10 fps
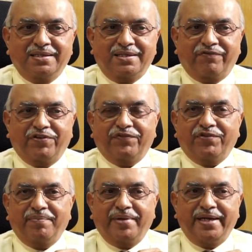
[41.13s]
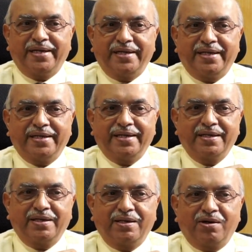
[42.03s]
suffer from ED
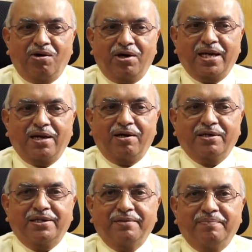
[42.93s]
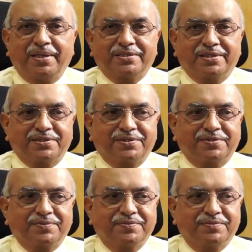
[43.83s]
on a long-term
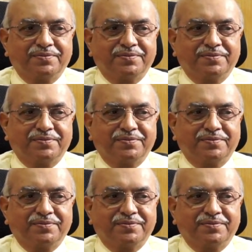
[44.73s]
basis.